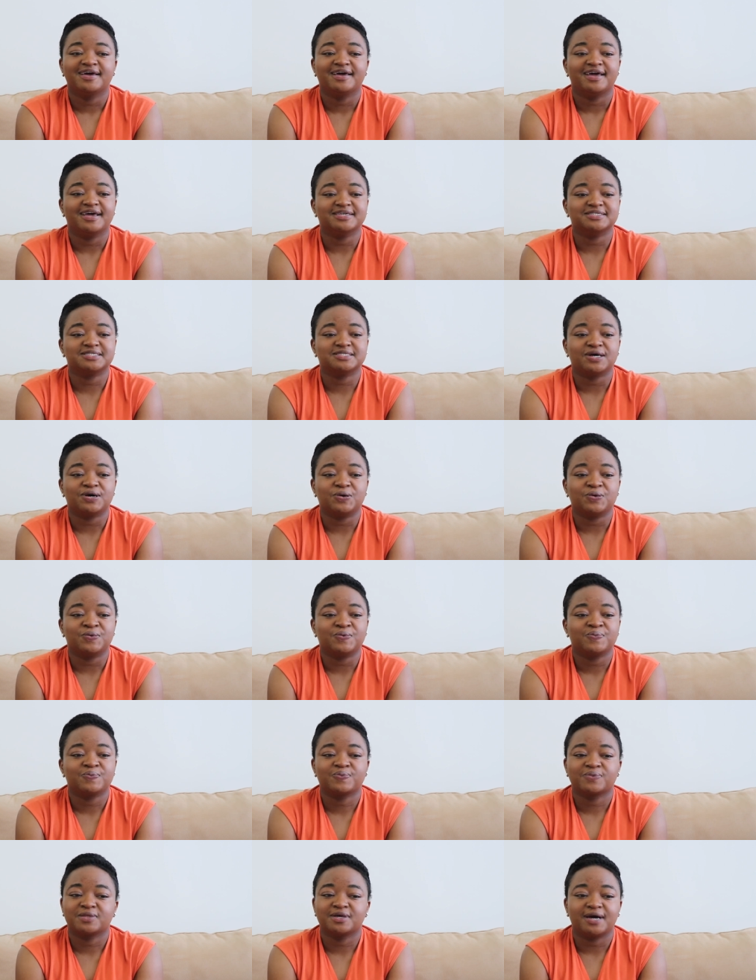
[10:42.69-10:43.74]
And so
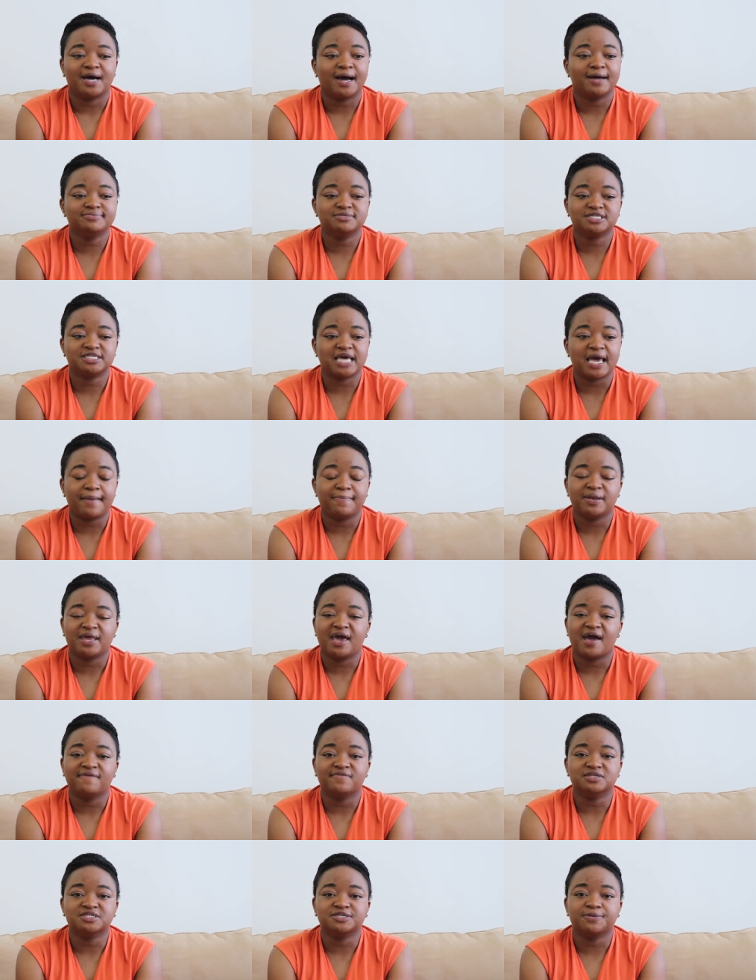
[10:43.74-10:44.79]
I'm just happy to
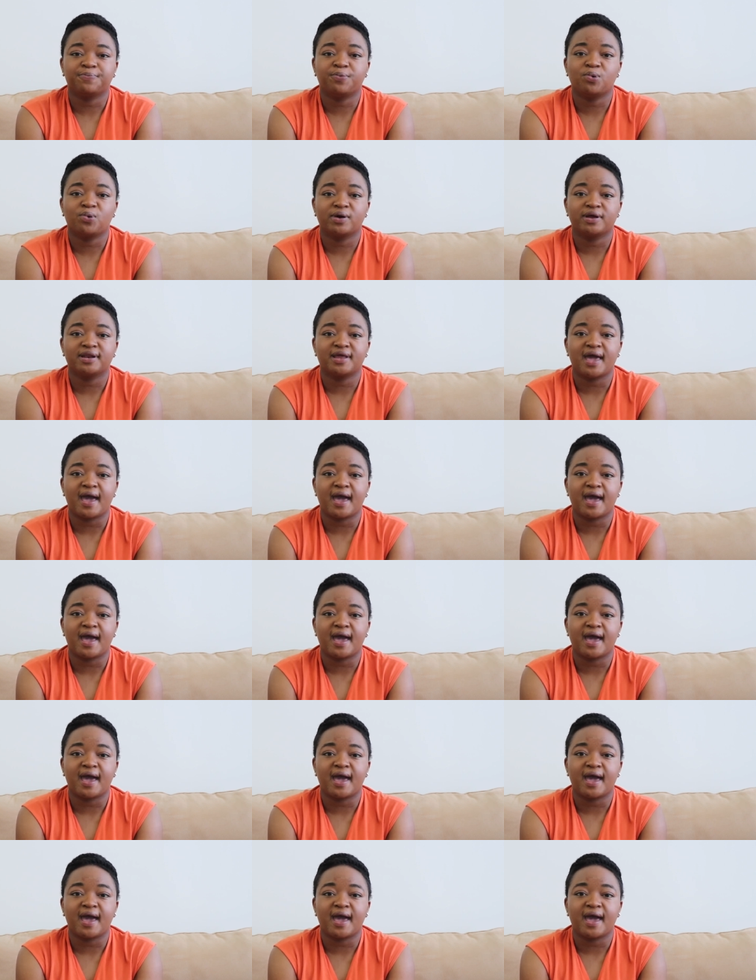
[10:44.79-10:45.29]
have your support,